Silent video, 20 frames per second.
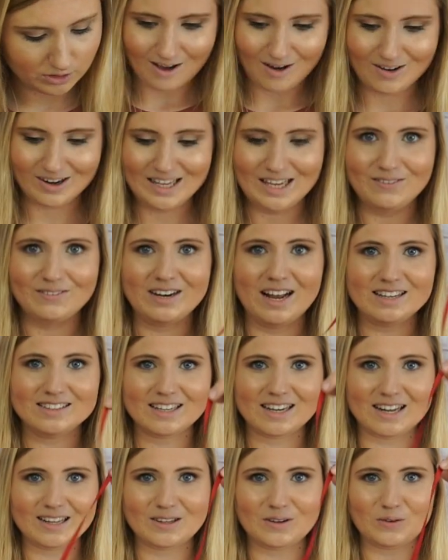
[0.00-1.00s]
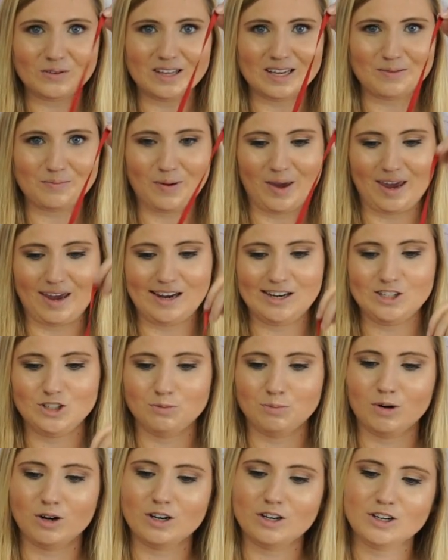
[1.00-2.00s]
Oh, it even has like a little like page
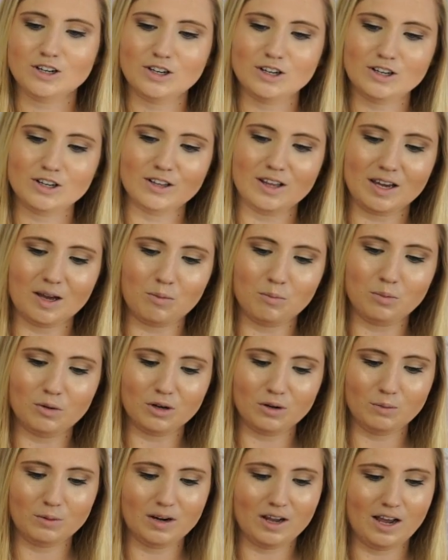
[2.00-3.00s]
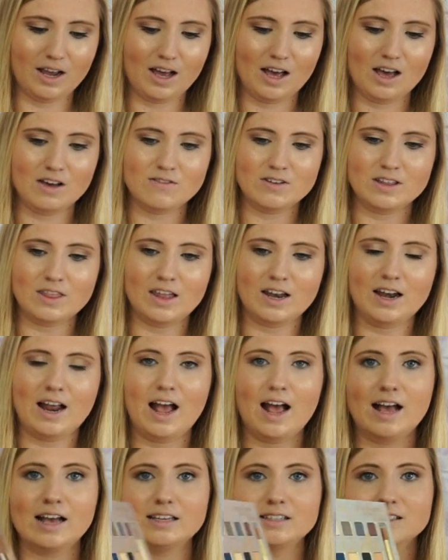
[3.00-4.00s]
marker, like a book would have, and then it
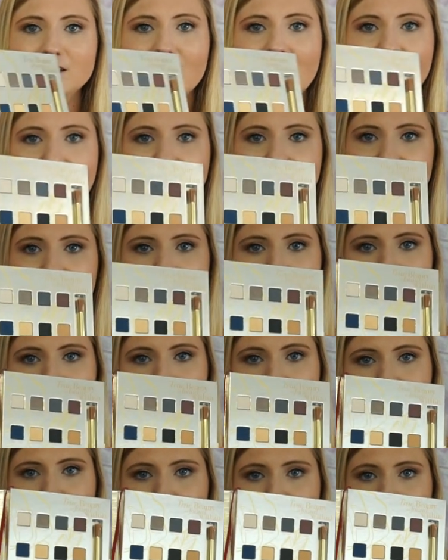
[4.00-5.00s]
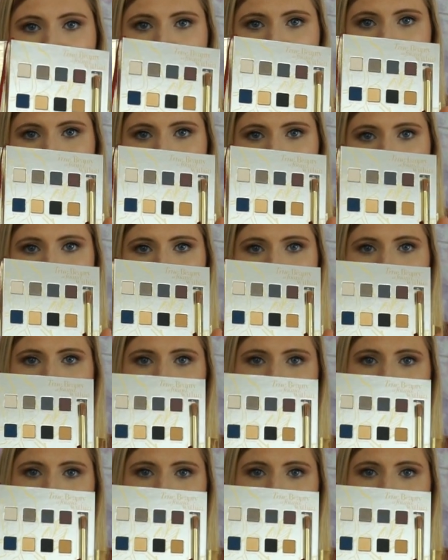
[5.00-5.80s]
has the mirror here on